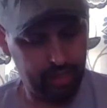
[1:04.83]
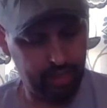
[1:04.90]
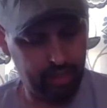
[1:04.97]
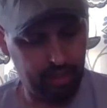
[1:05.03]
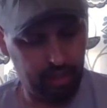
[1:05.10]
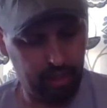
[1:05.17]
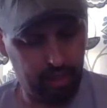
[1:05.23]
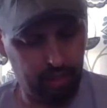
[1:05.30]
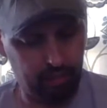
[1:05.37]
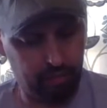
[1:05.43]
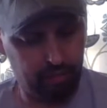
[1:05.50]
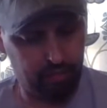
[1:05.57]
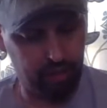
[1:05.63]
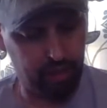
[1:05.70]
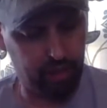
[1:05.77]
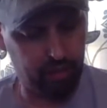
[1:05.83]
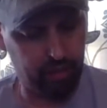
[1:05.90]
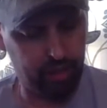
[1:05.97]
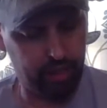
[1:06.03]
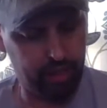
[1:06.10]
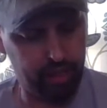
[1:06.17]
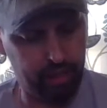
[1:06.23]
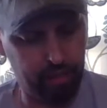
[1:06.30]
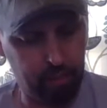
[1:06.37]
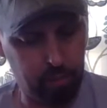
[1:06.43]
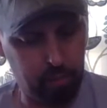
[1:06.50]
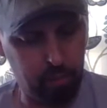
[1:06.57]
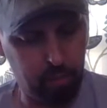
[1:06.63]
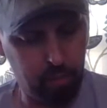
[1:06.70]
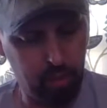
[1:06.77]
a very
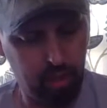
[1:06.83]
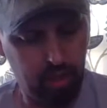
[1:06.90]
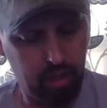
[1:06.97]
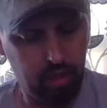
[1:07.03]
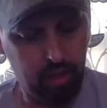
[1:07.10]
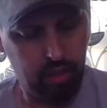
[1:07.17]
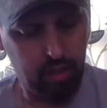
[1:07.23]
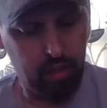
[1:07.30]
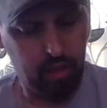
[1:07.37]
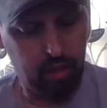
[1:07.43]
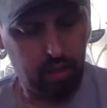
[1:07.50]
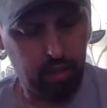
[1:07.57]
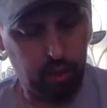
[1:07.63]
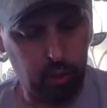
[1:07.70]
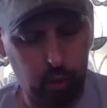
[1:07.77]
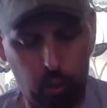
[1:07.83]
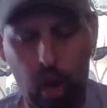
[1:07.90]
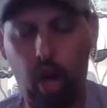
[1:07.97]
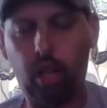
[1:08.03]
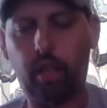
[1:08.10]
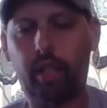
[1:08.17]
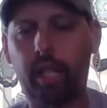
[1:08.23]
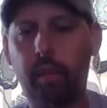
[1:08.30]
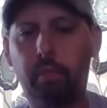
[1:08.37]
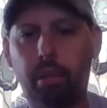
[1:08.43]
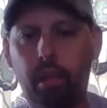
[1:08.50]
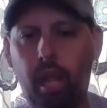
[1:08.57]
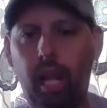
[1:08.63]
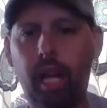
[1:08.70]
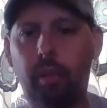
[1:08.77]
quality
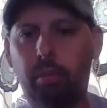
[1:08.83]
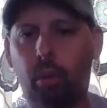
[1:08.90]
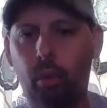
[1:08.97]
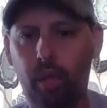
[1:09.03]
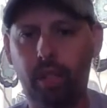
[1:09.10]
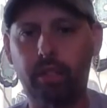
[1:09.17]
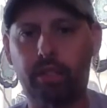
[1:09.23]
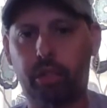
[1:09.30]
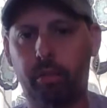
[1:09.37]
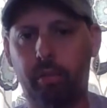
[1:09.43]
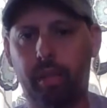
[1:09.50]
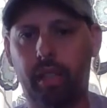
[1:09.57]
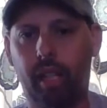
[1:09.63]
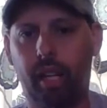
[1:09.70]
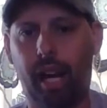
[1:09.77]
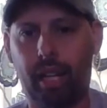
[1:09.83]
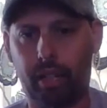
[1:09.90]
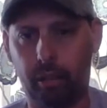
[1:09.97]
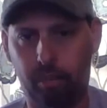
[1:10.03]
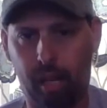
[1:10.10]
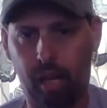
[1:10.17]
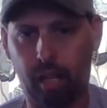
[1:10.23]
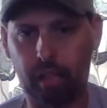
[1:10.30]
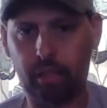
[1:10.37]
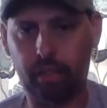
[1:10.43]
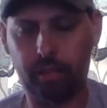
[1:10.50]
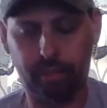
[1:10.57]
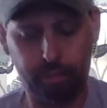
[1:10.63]
playable instrument out of the box.